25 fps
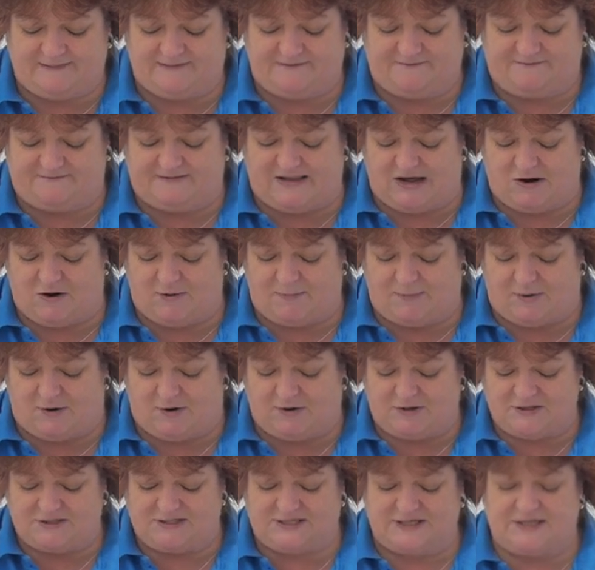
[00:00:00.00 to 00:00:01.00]
the flower
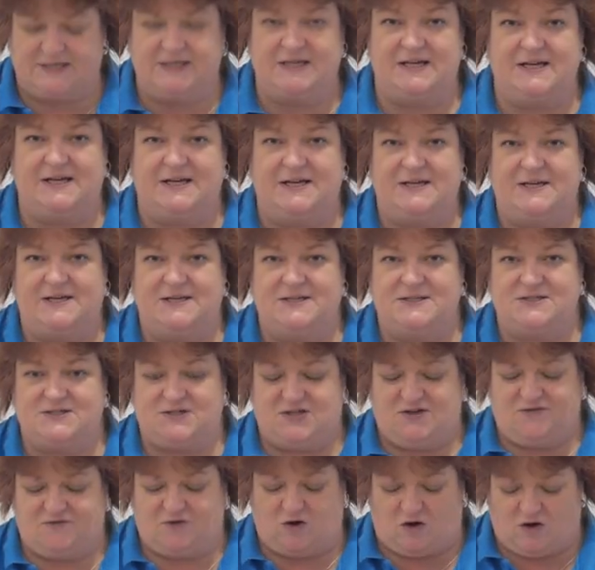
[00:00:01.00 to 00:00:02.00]
pot. So
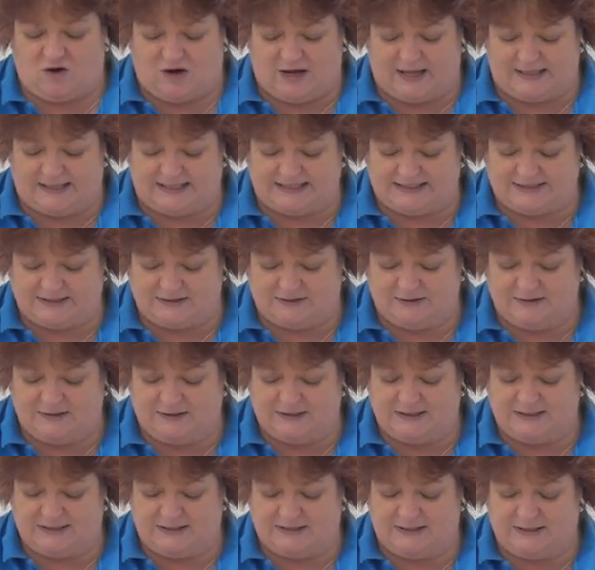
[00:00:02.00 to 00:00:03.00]
you've got a little
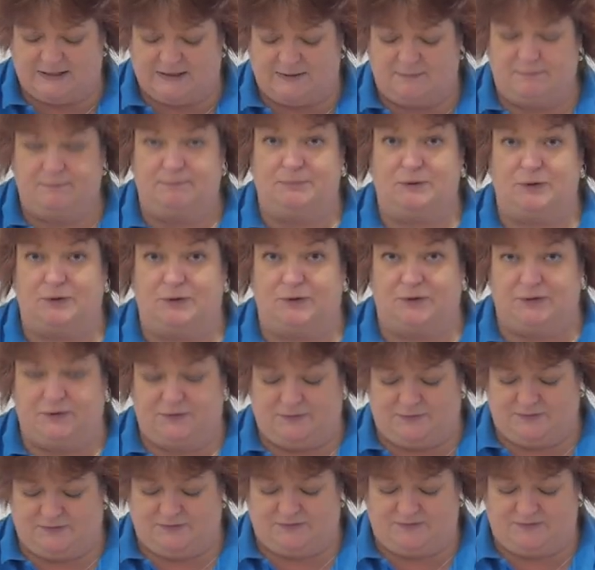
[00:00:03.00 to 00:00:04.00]
bowl.